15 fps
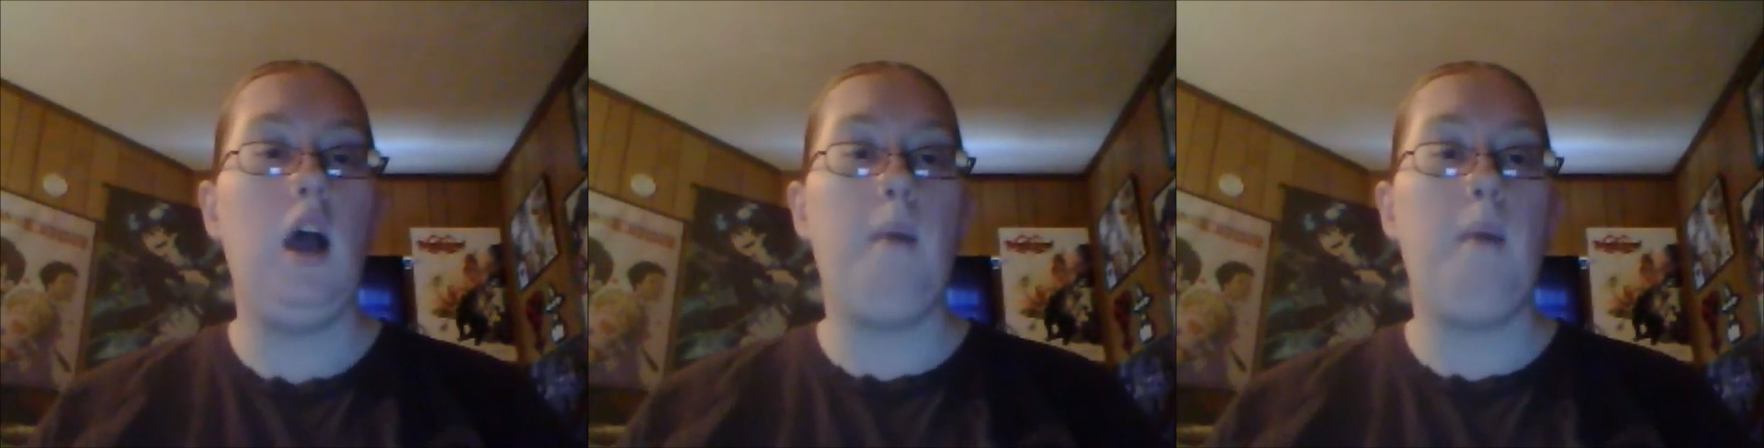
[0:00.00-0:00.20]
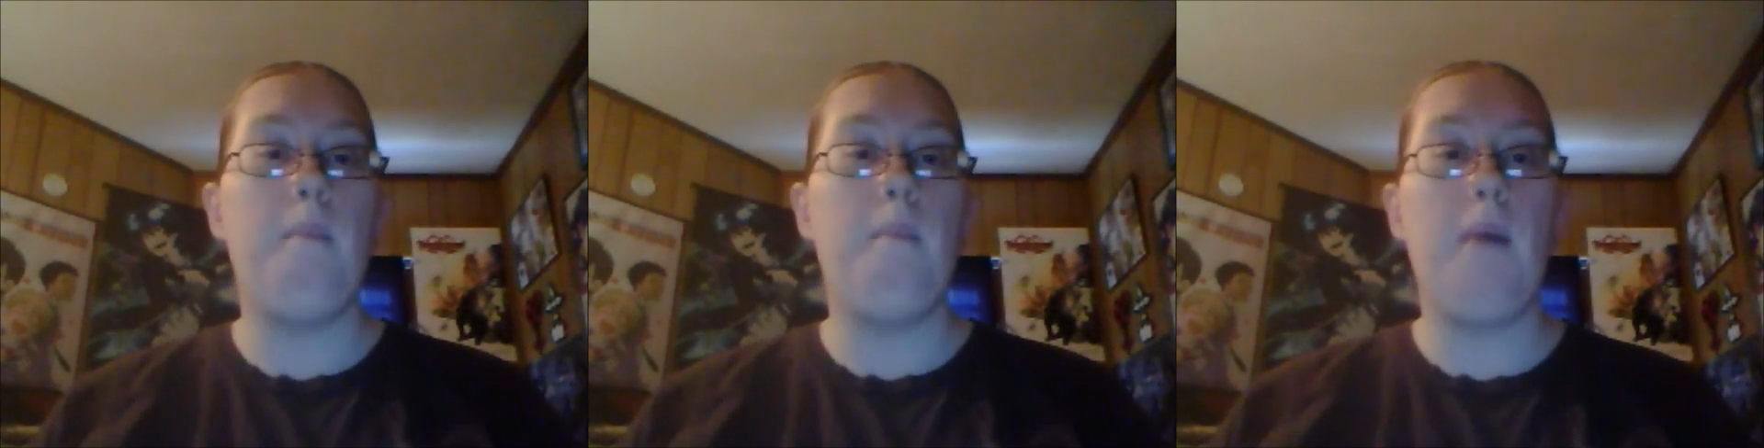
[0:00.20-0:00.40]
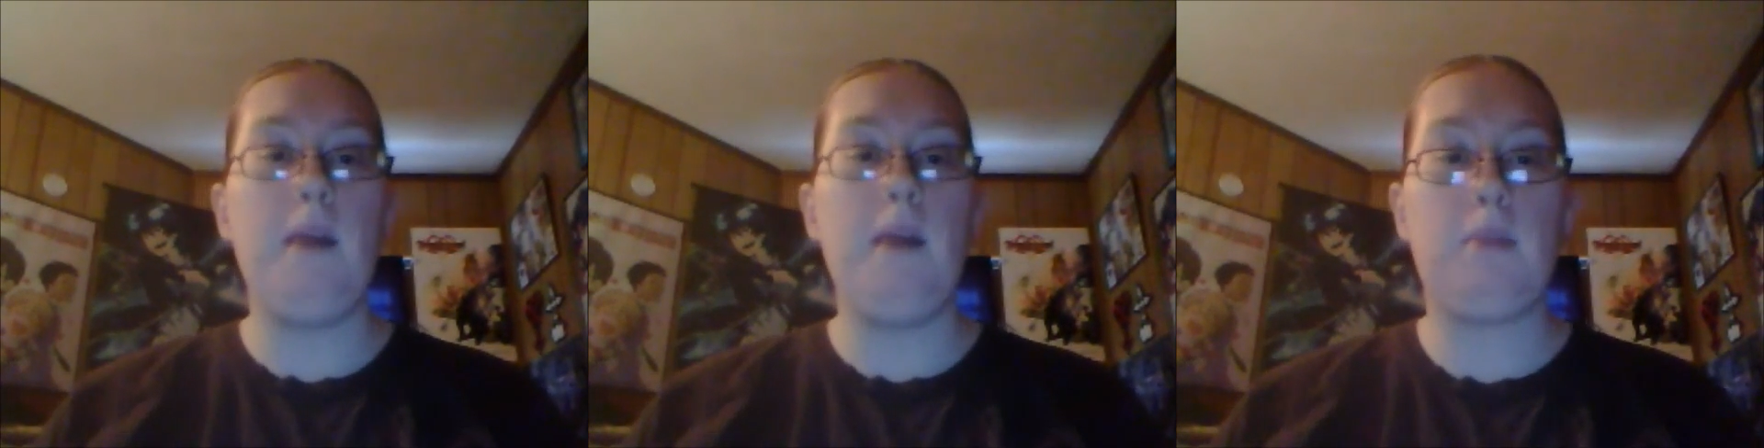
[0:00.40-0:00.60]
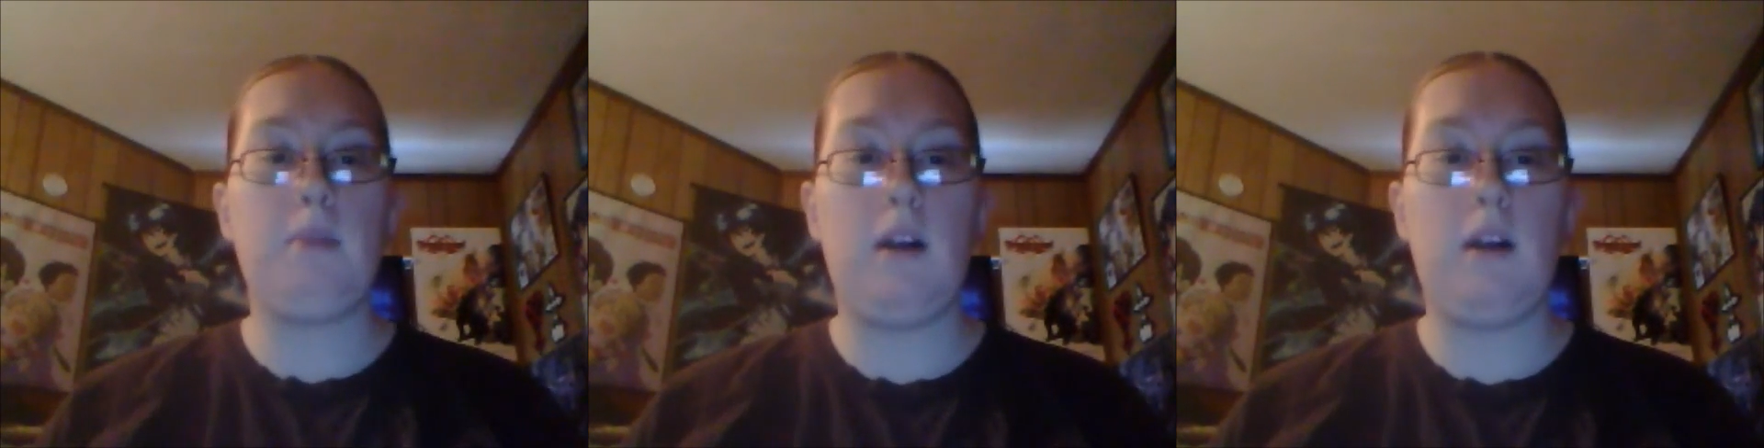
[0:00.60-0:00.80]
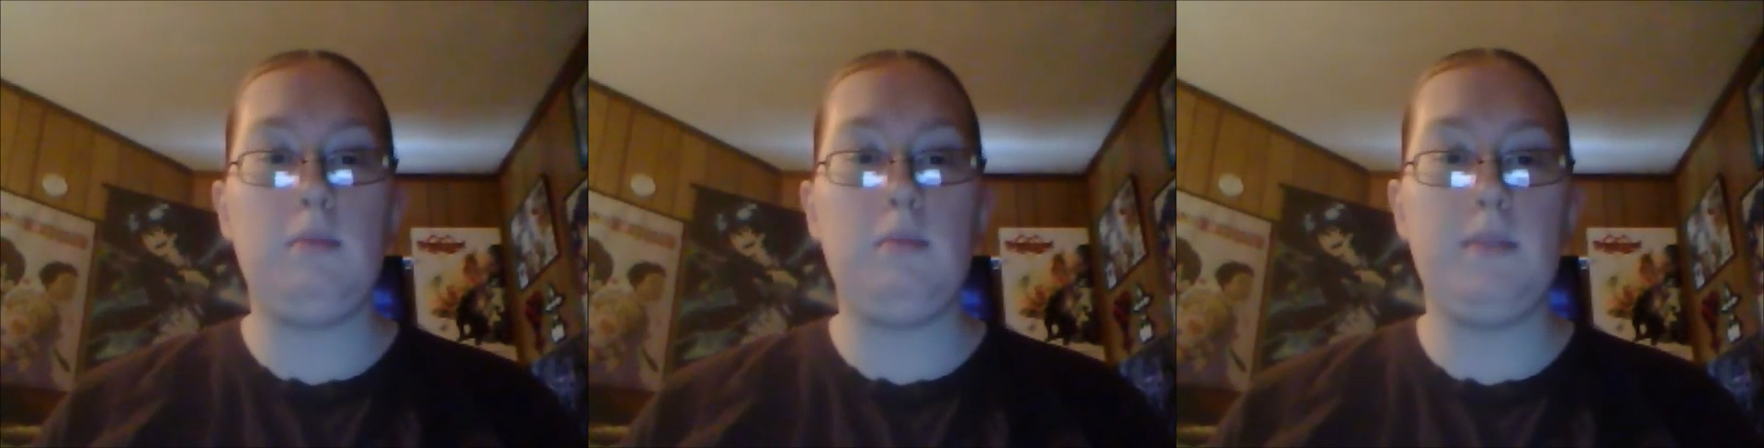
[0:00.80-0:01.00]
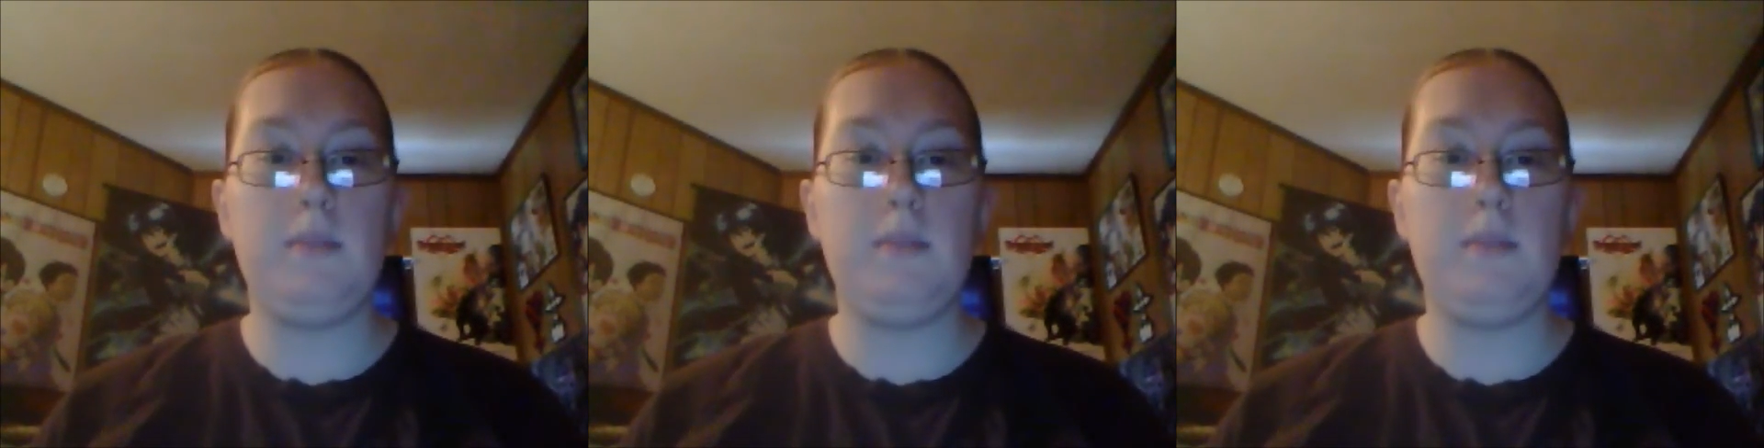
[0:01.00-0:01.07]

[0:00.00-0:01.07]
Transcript: My problem